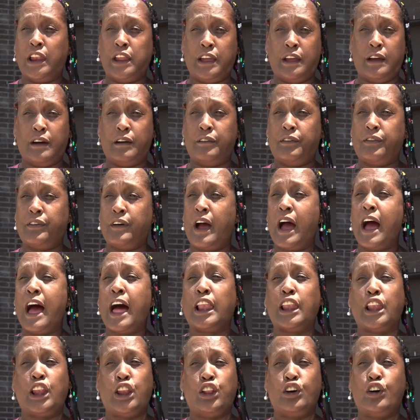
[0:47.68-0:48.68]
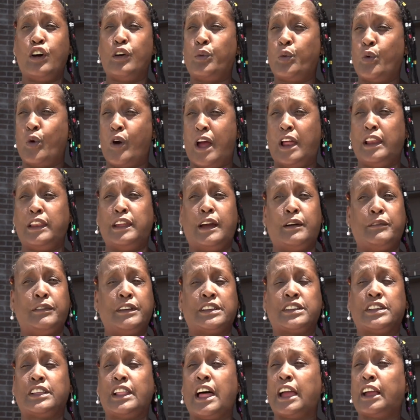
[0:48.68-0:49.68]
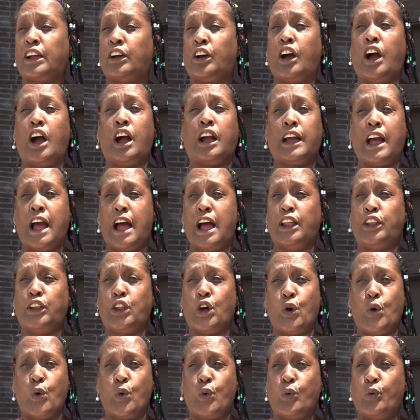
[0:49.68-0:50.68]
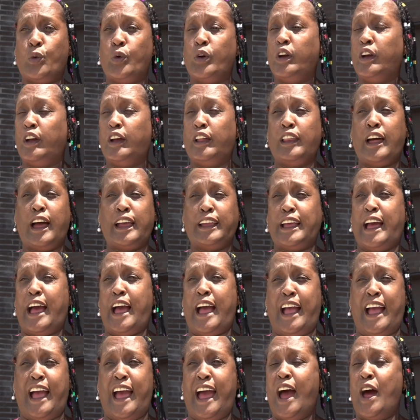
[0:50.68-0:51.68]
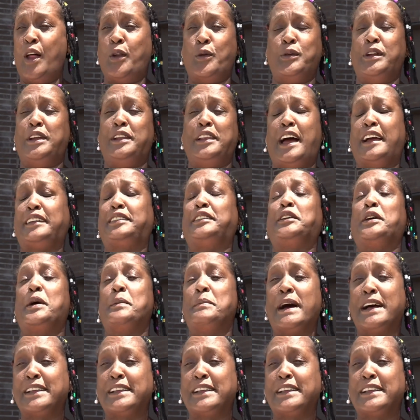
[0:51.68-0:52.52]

live. I love where I live. It's like a condo. Like I don't even like to come